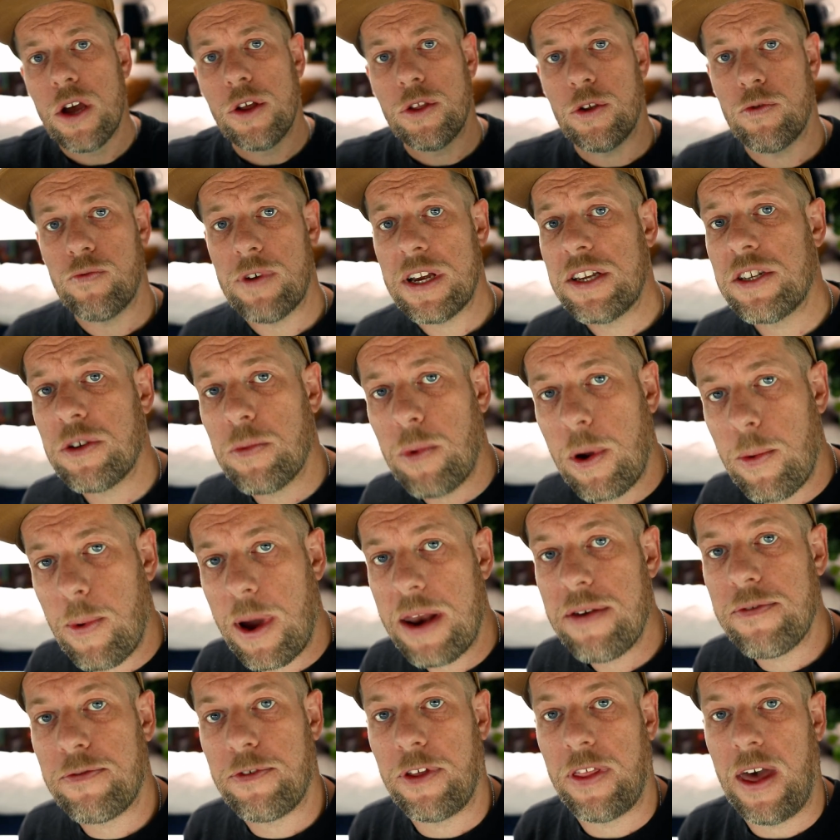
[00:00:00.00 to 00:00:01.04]
The reason we
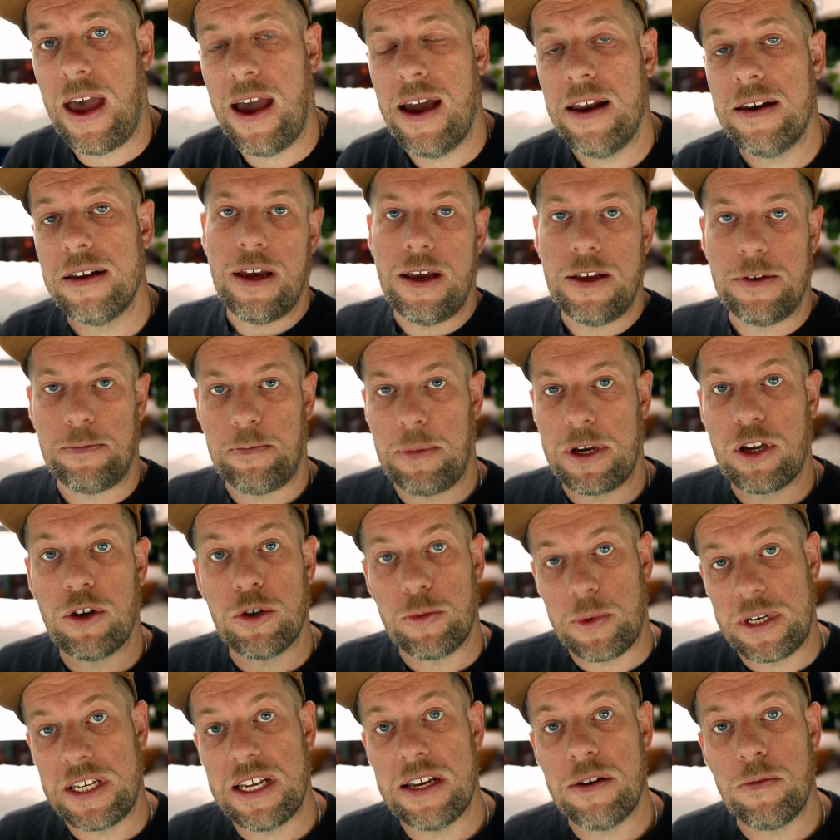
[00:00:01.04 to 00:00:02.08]
went for that is because
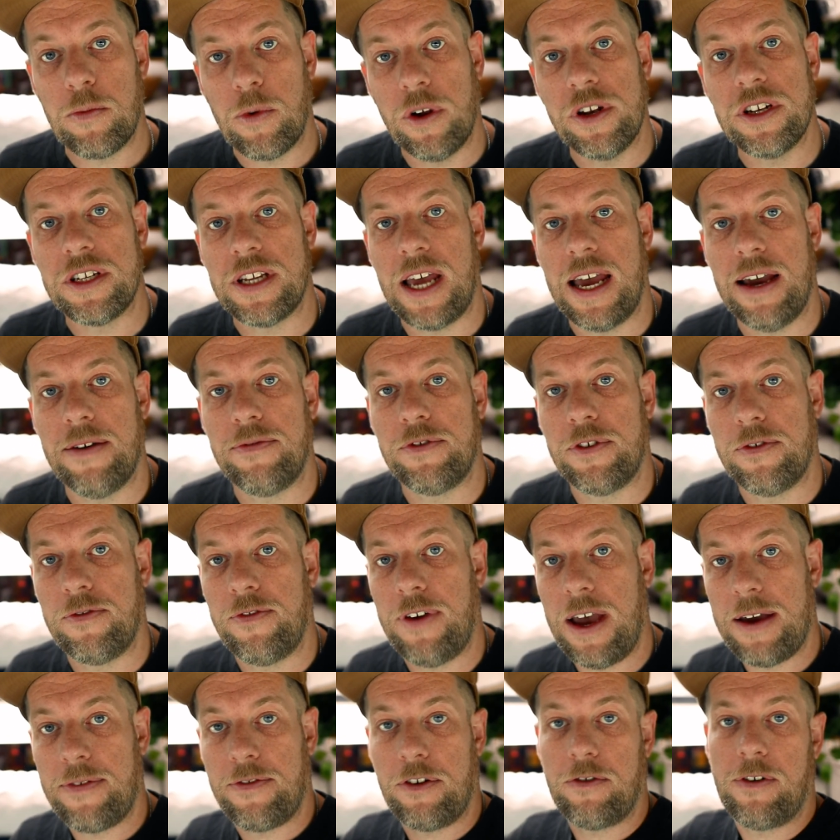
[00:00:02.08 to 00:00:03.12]
we didn't want to have to
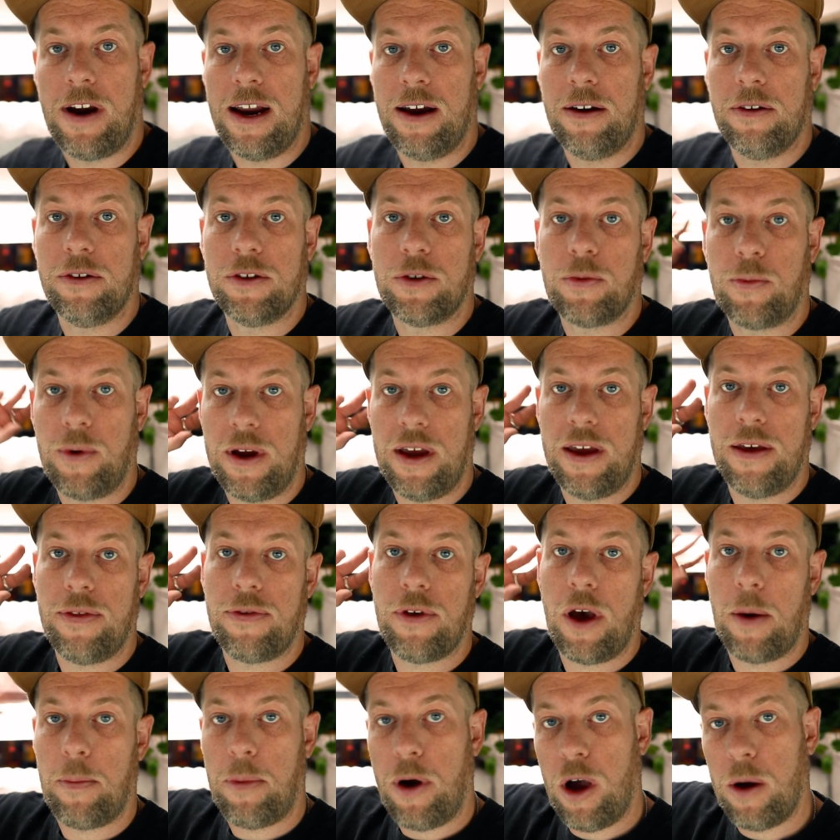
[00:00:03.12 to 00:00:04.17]
faff around with
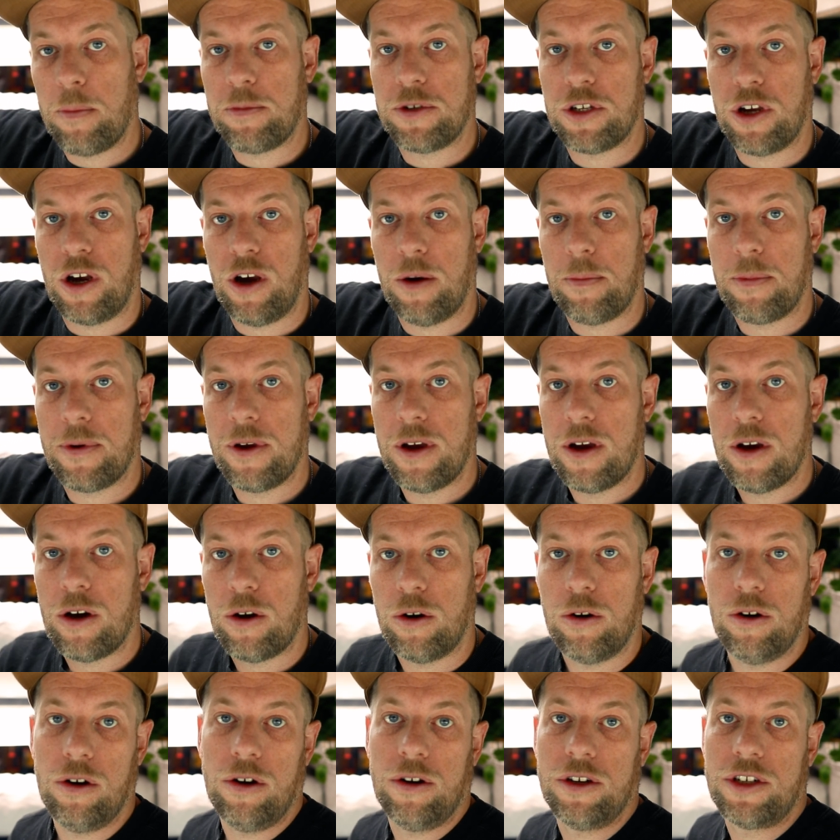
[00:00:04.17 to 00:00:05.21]
a pop top
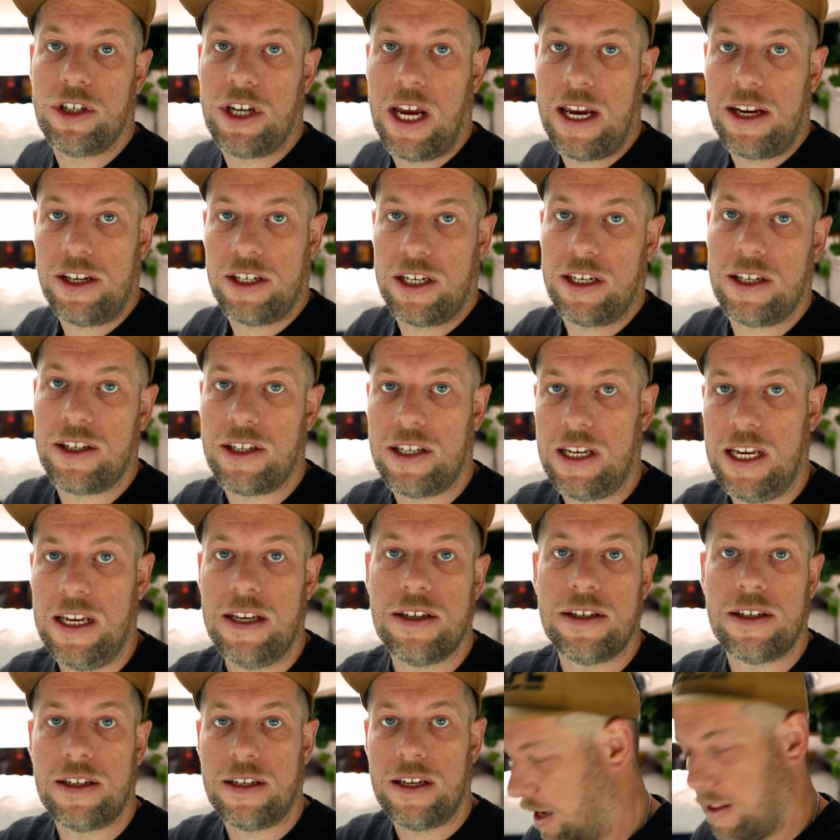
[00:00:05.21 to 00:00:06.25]
or changing
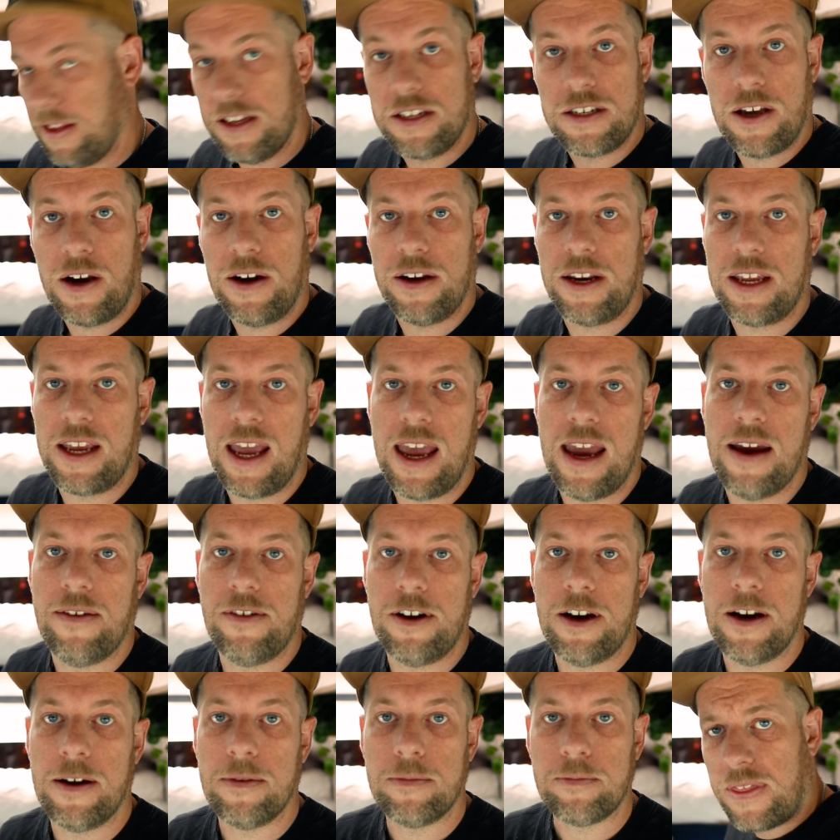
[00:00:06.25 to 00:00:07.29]
seats in the dining
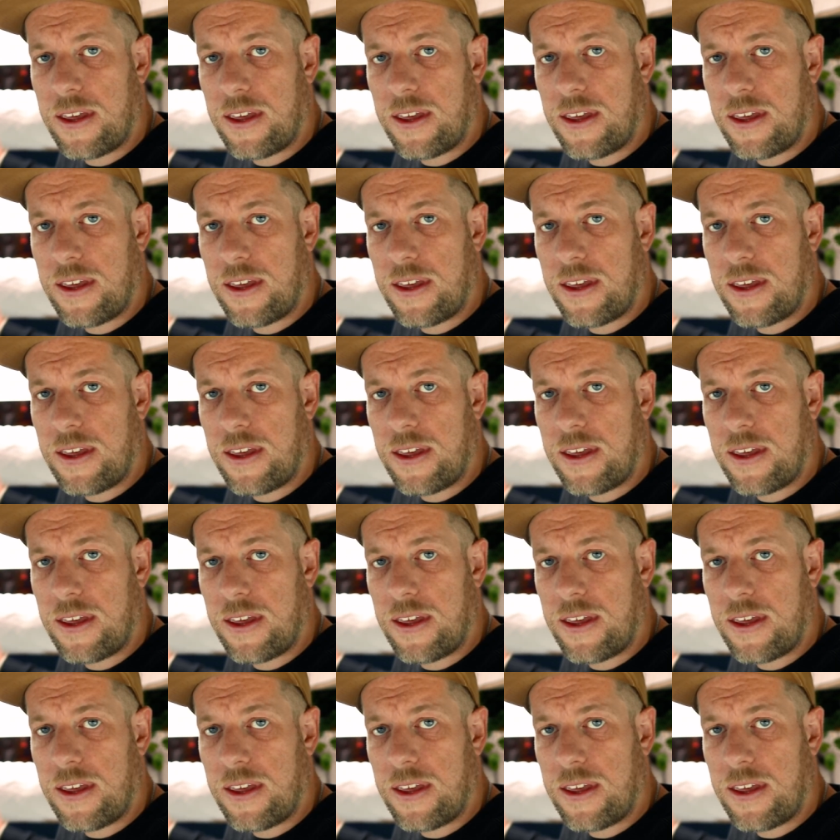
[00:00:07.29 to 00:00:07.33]
area.